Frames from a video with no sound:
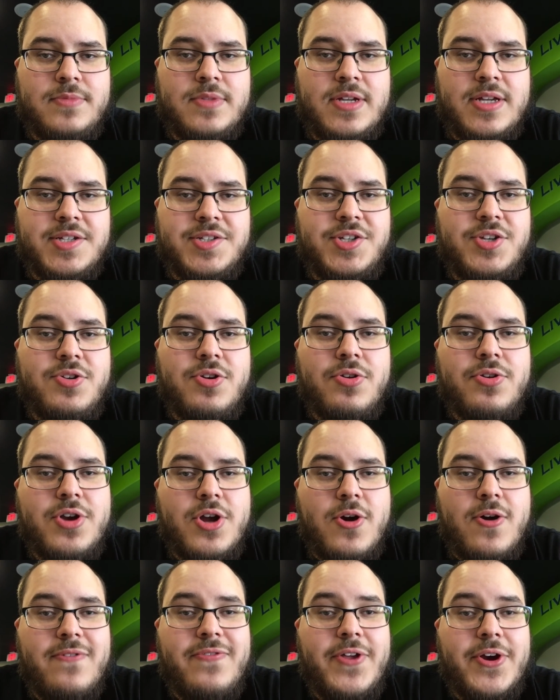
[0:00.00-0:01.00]
Because you don't
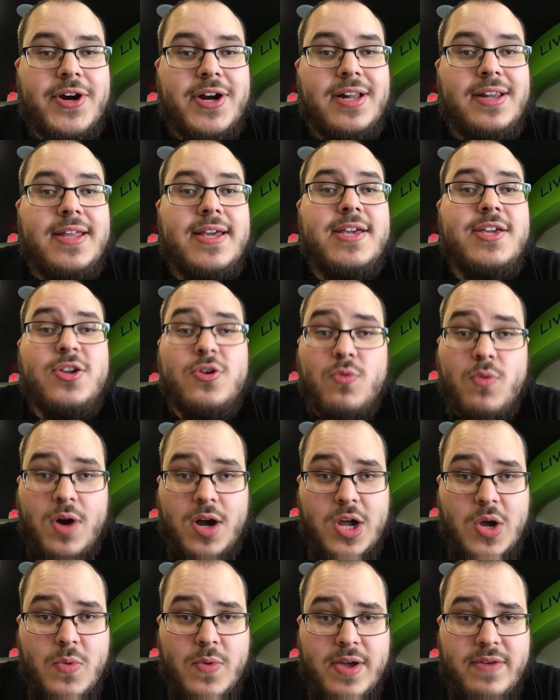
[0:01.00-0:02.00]
know if they're going to let you
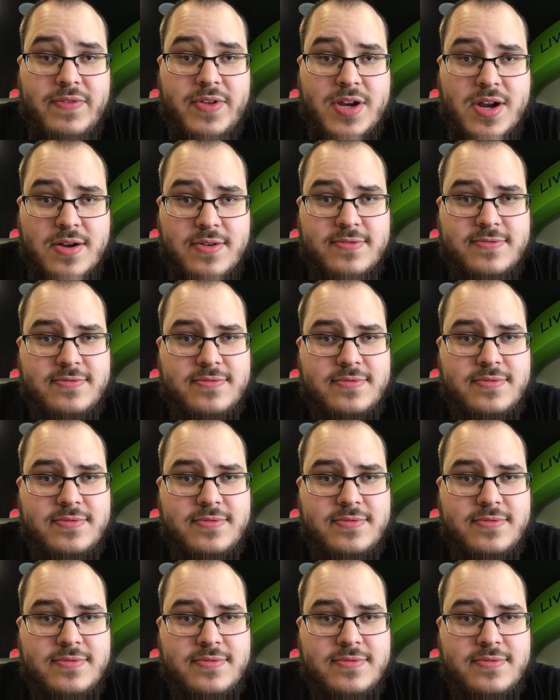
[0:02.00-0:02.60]
walk away if you don't.